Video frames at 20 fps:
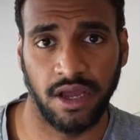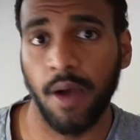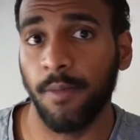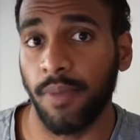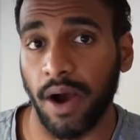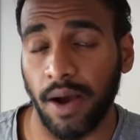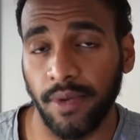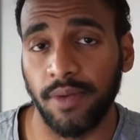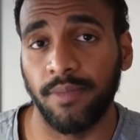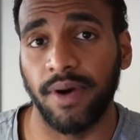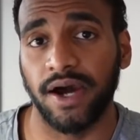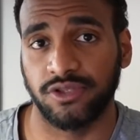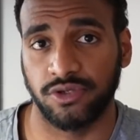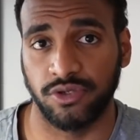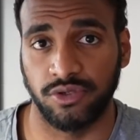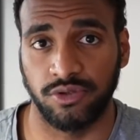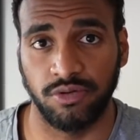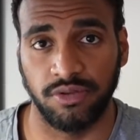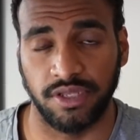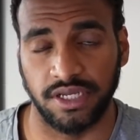But I'm about to
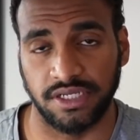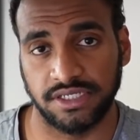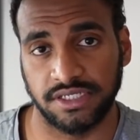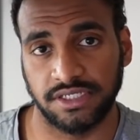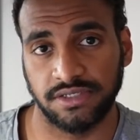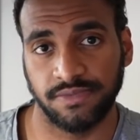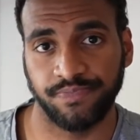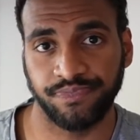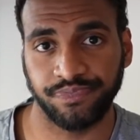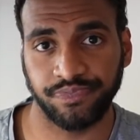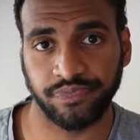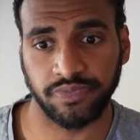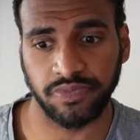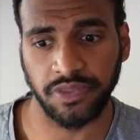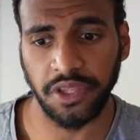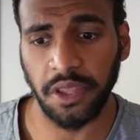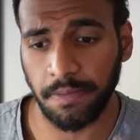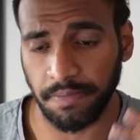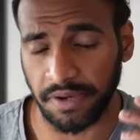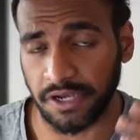do this
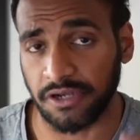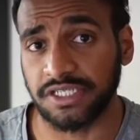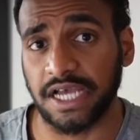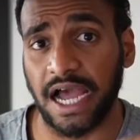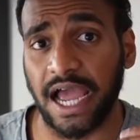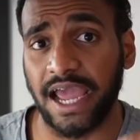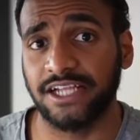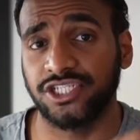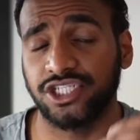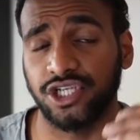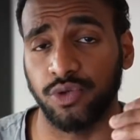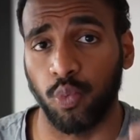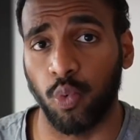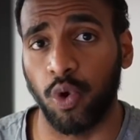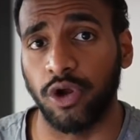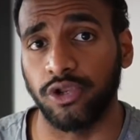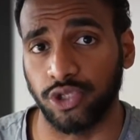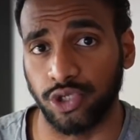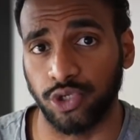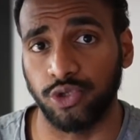because I actually
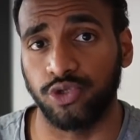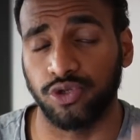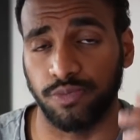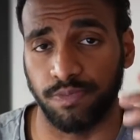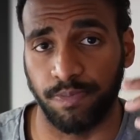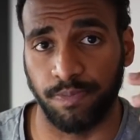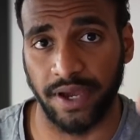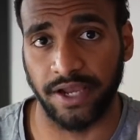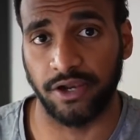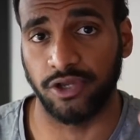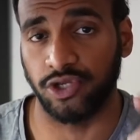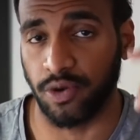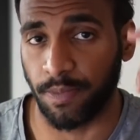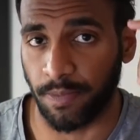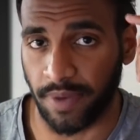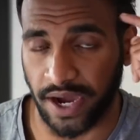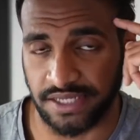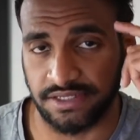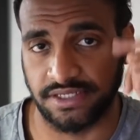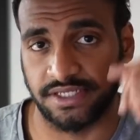want you to better your
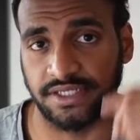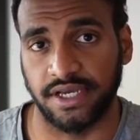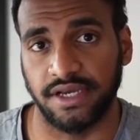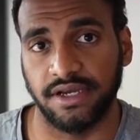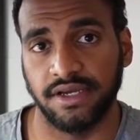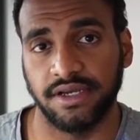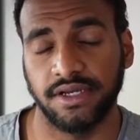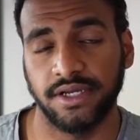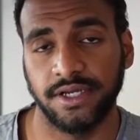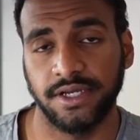mindset.